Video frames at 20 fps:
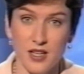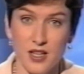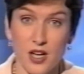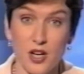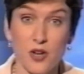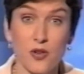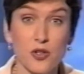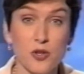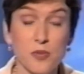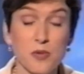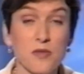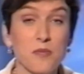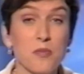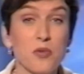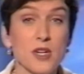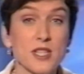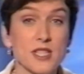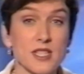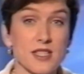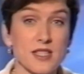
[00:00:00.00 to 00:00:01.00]
A group of
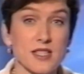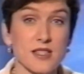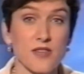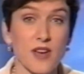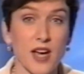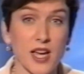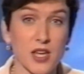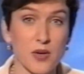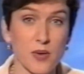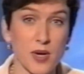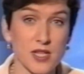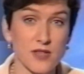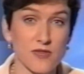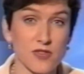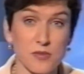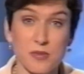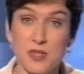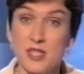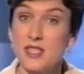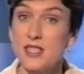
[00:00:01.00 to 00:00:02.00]
Britons evacuated
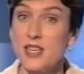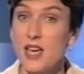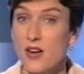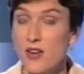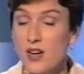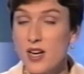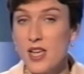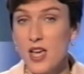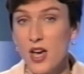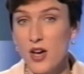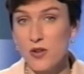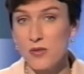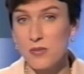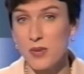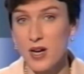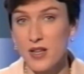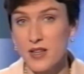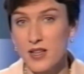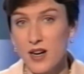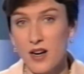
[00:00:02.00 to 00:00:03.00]
from Sierra Leone
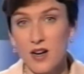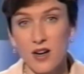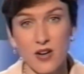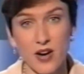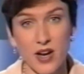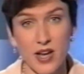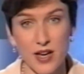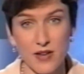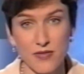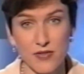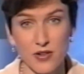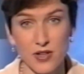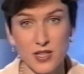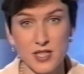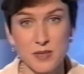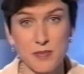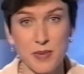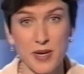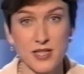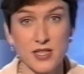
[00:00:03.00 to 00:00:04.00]
by the RAF are
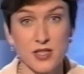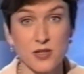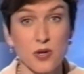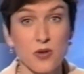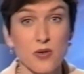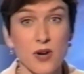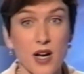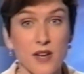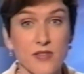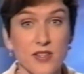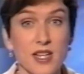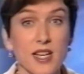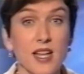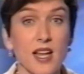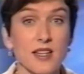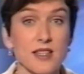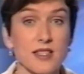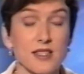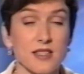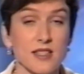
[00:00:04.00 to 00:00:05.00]
expected to arrive in
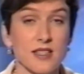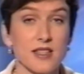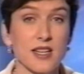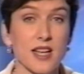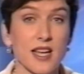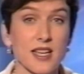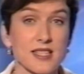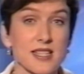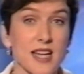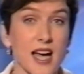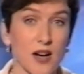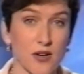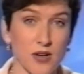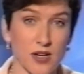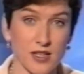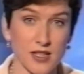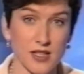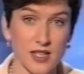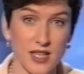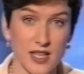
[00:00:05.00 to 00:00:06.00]
London in the next
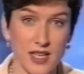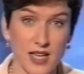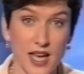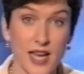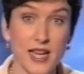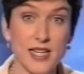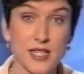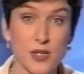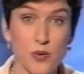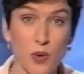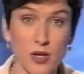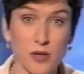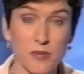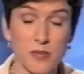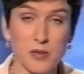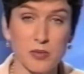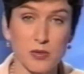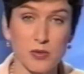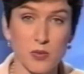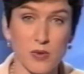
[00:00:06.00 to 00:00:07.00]
hour. 81
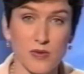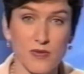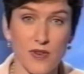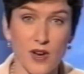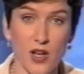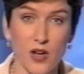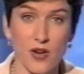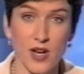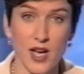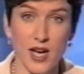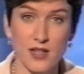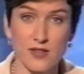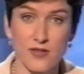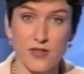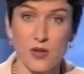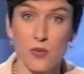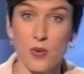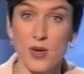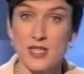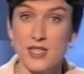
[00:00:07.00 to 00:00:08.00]
people were flown out of
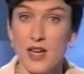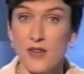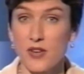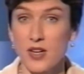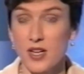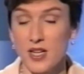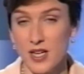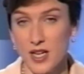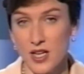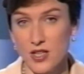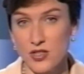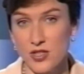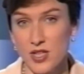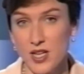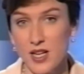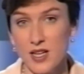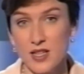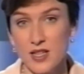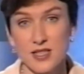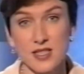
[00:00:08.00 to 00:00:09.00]
the West African country
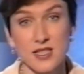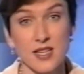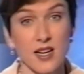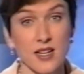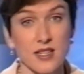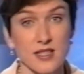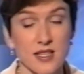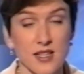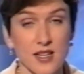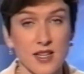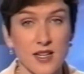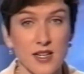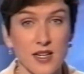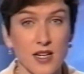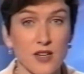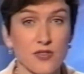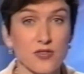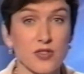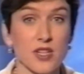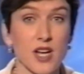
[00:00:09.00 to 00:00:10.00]
last night
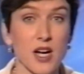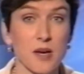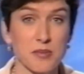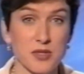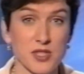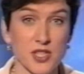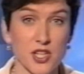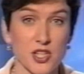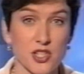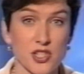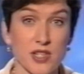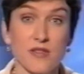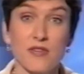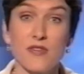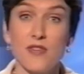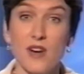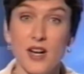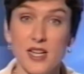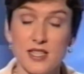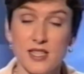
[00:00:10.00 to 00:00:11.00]
after an upsurge in
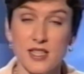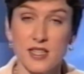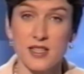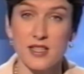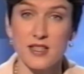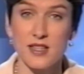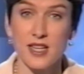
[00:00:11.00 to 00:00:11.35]
fighting near